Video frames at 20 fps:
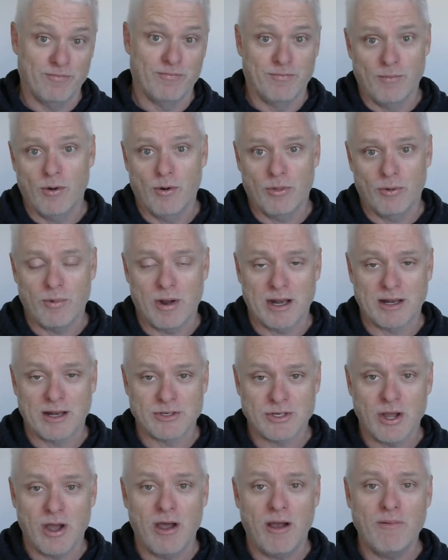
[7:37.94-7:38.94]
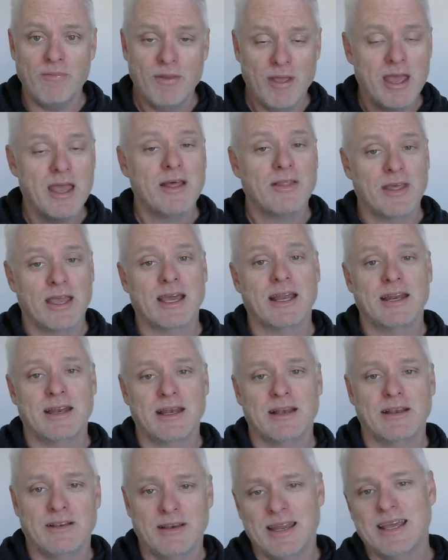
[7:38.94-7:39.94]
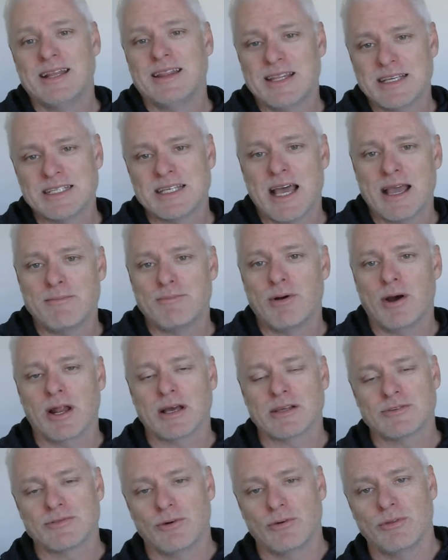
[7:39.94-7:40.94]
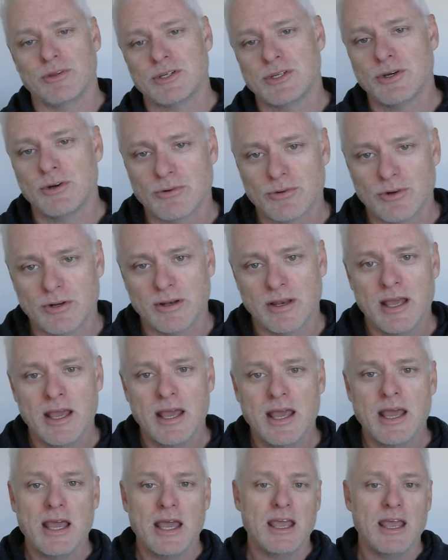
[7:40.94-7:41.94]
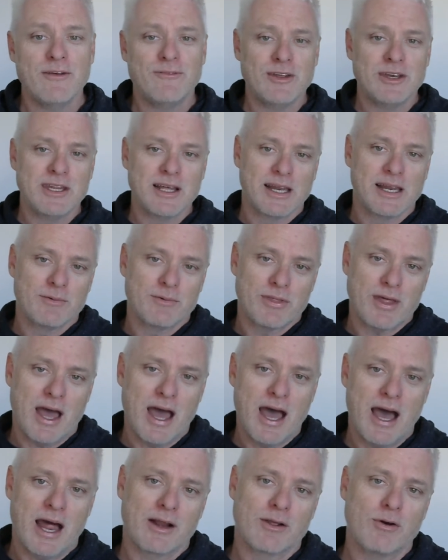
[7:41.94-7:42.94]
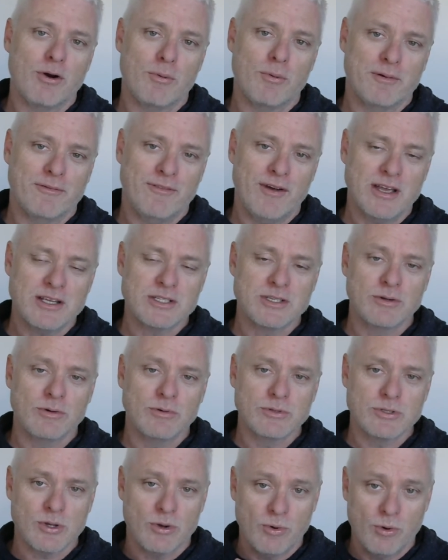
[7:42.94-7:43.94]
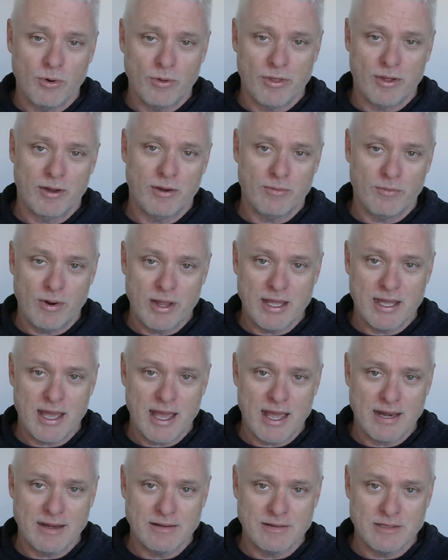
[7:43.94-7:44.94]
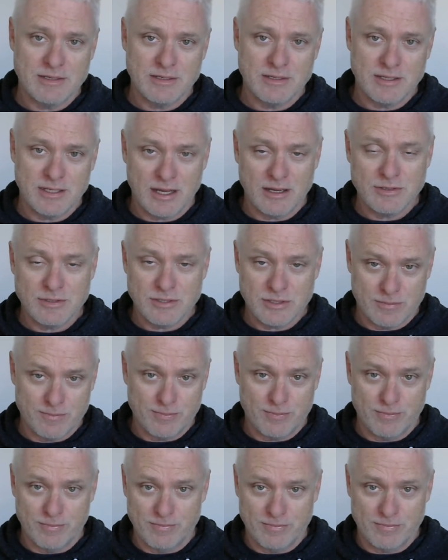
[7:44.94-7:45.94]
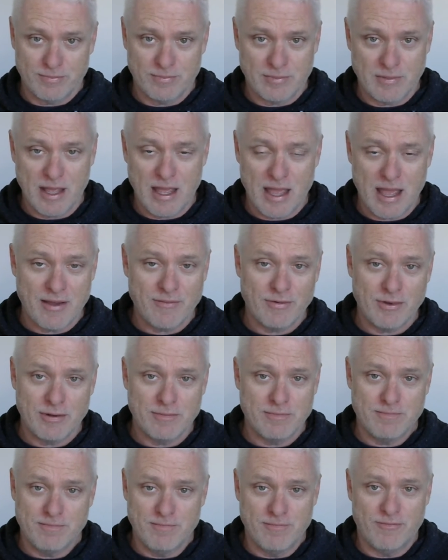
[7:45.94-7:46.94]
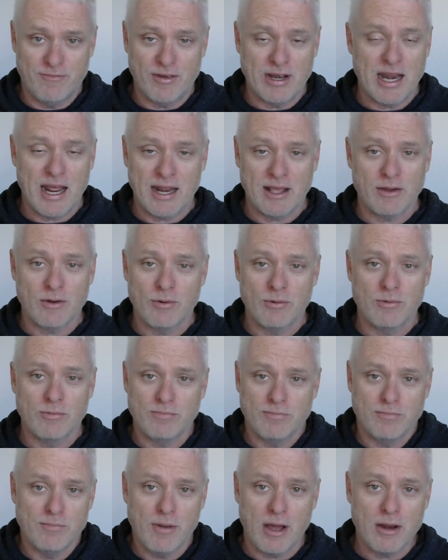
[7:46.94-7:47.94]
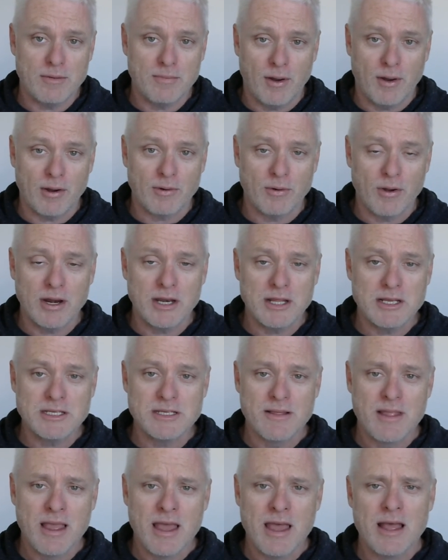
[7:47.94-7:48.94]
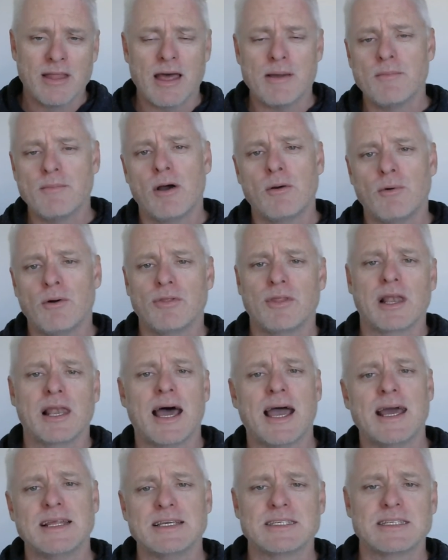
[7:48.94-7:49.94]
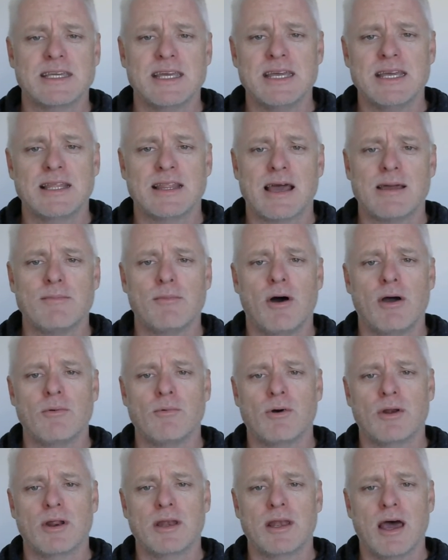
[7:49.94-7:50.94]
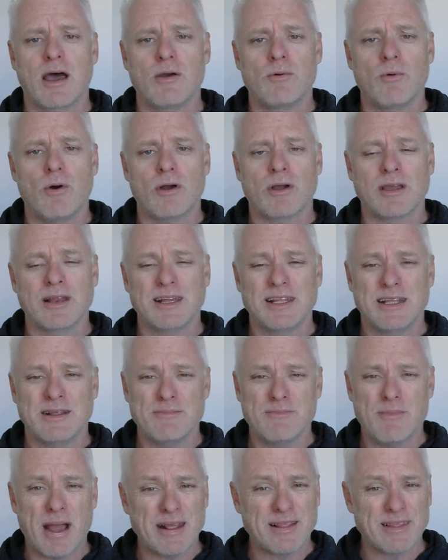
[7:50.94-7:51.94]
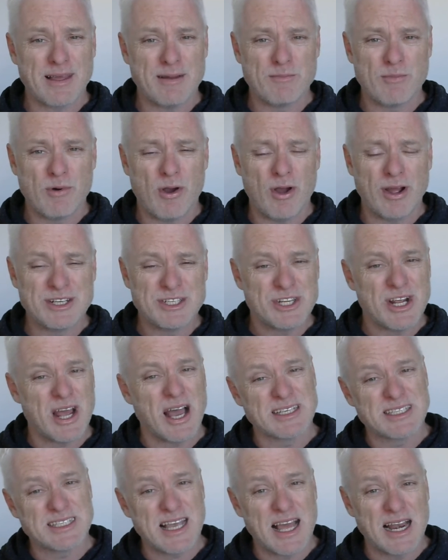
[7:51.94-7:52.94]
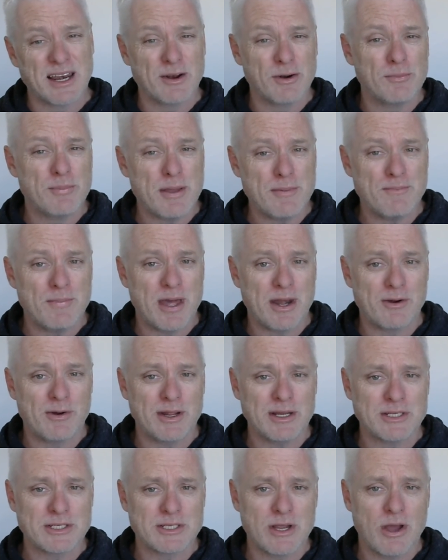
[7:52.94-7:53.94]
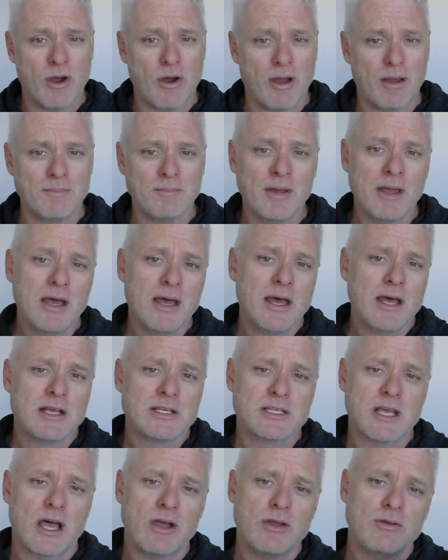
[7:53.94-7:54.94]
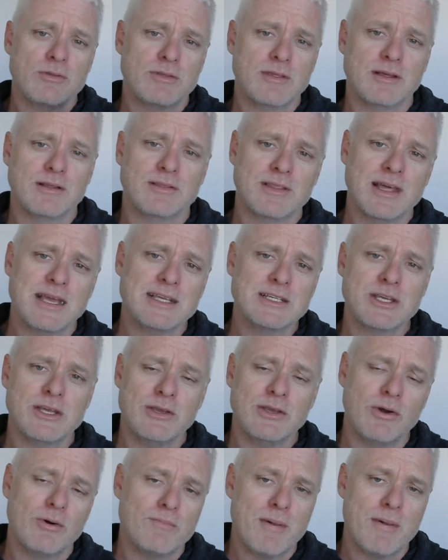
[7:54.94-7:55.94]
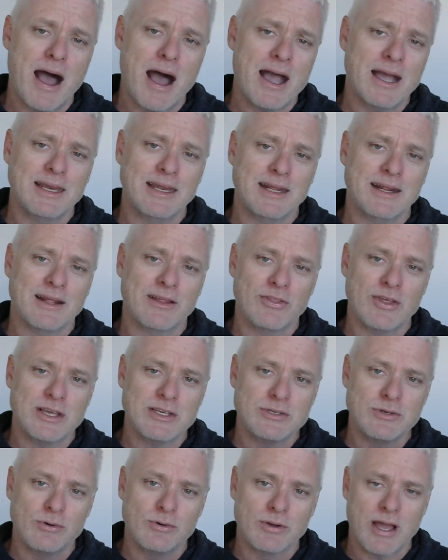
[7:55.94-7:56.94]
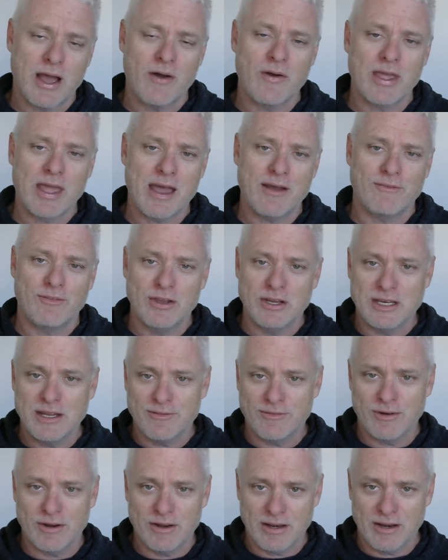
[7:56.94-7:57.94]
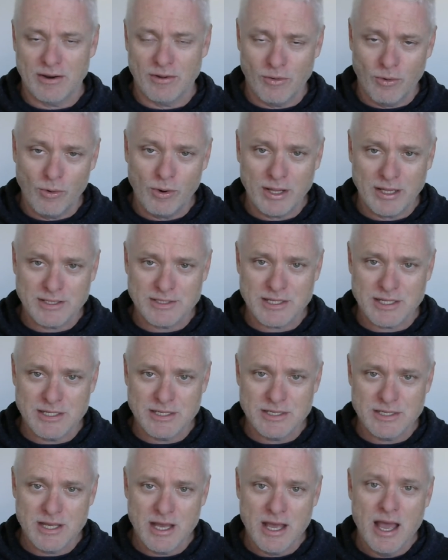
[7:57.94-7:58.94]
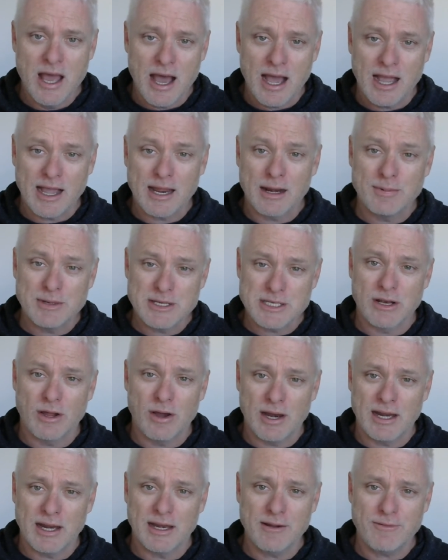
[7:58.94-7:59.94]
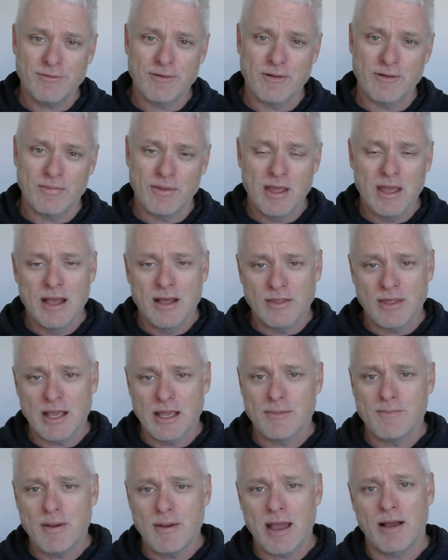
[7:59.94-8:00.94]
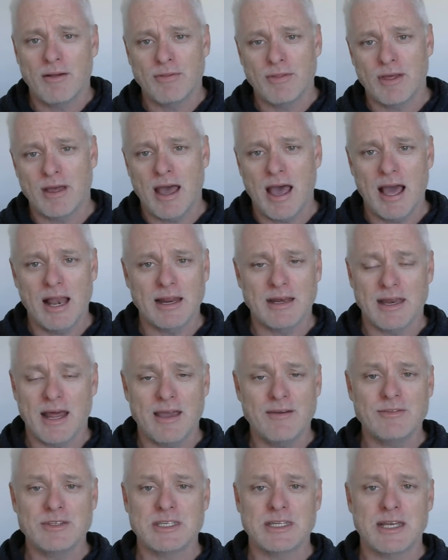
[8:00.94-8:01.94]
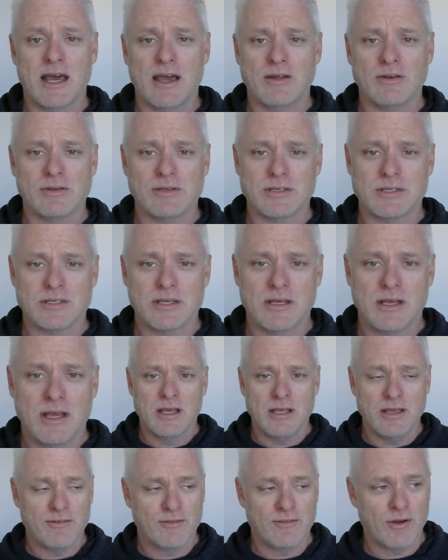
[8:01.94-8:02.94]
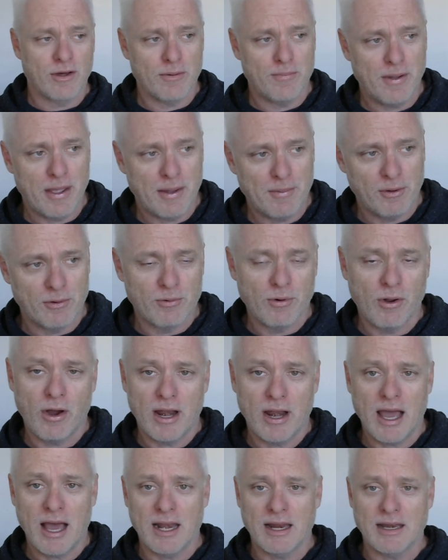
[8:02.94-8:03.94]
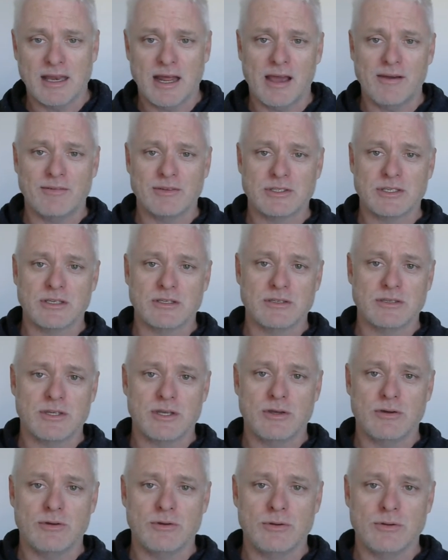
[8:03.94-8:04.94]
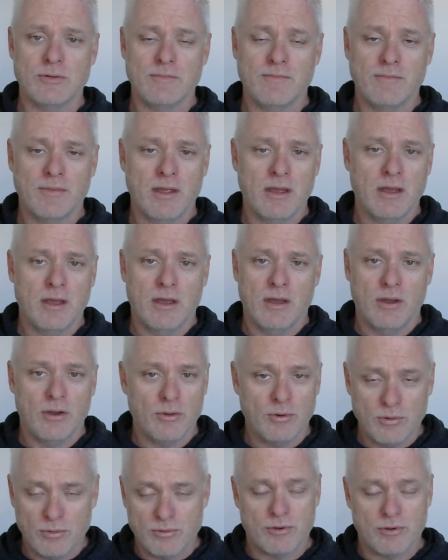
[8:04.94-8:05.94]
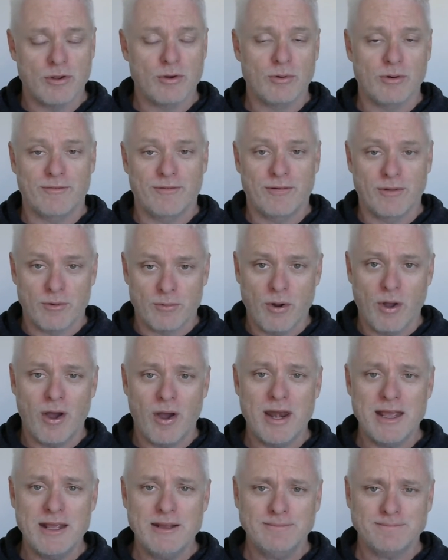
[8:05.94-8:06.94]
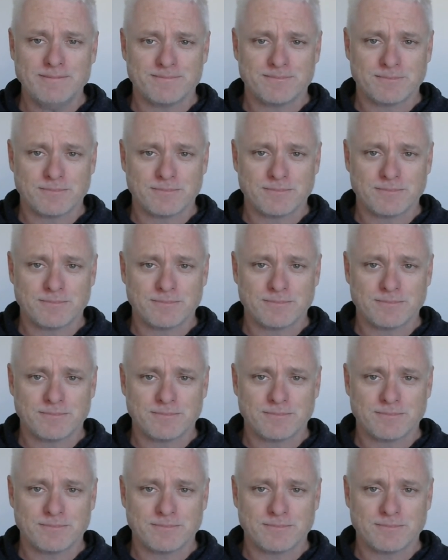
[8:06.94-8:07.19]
more than one child, they're going to need the same products for all the children. If you're dealing with the hardcore professionals or the weekend, avid fanatical motorbike riders, they might want the latest gear. They might want to know what can make them ride just that little bit better each time. So the things that you're marketing, the things you're going at for your different audiences are going to be slightly different. Think about the Harley Davidson owners. You've got the people who ride Harley Davidsons who do it for the riding.